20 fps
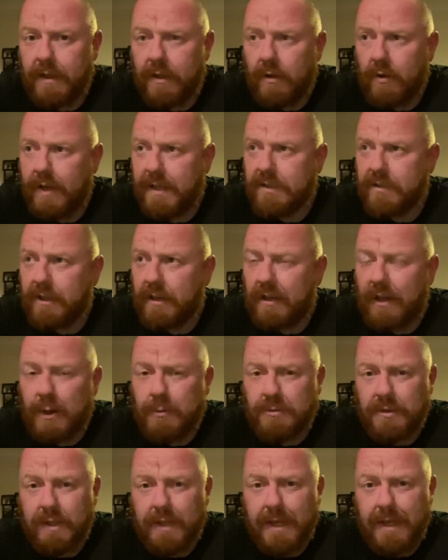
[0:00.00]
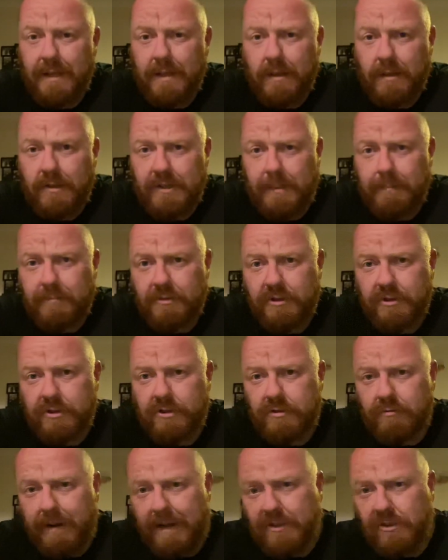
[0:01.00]
The nights are closing in and
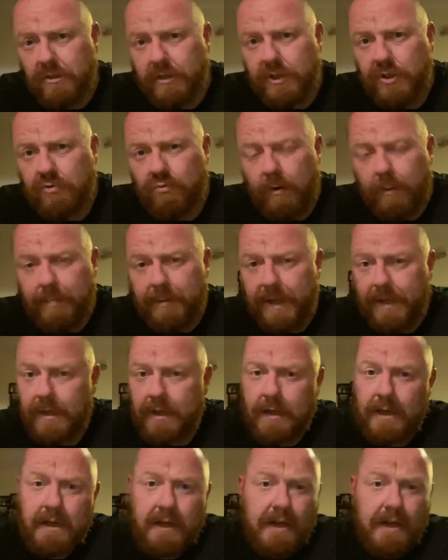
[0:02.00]
temperatures gradually dropping.